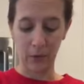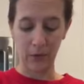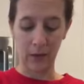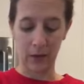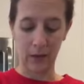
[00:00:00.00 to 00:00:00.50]
But
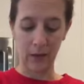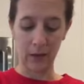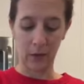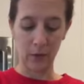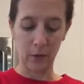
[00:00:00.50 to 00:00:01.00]
those, yeah,
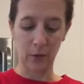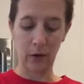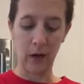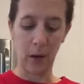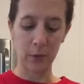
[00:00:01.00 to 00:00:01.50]
that's also a
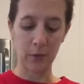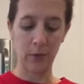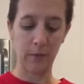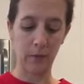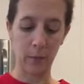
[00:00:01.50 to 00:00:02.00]
great
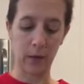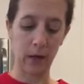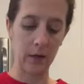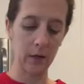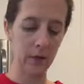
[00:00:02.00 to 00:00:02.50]
option for a brand.